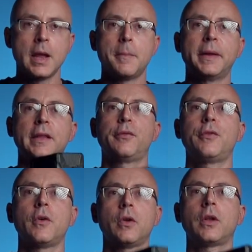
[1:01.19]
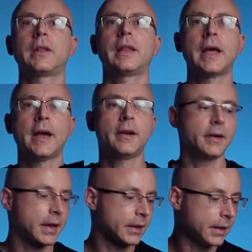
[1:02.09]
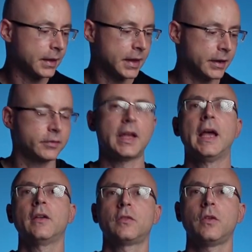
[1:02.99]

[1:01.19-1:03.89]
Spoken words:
but they feel a lot lighter and they last as